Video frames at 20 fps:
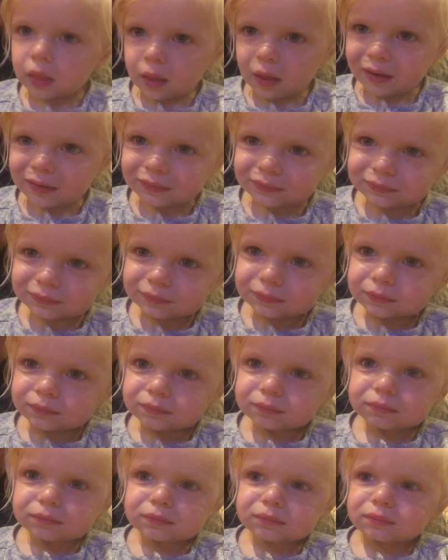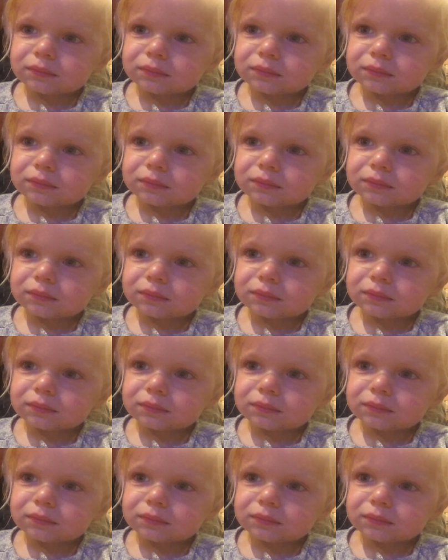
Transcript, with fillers: Are you all done?